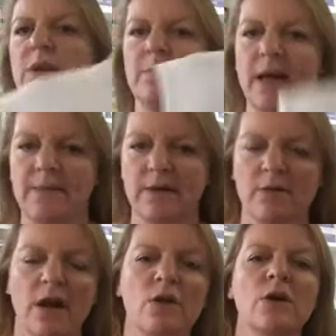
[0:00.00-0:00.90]
a baby
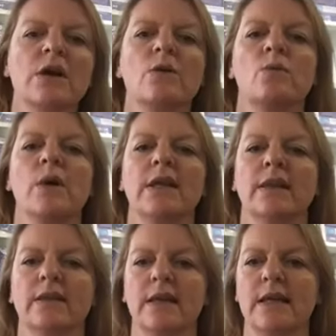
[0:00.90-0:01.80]
grow,
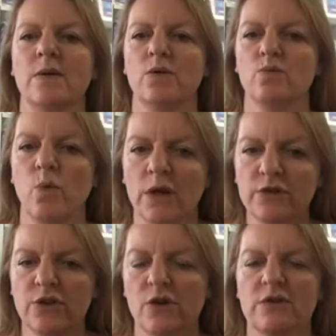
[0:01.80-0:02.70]
with the 1
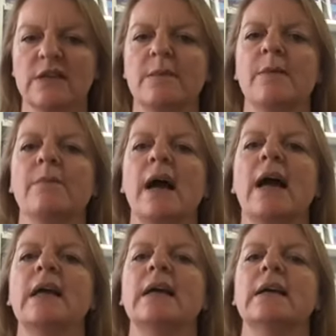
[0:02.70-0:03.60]
tog sleeping bag,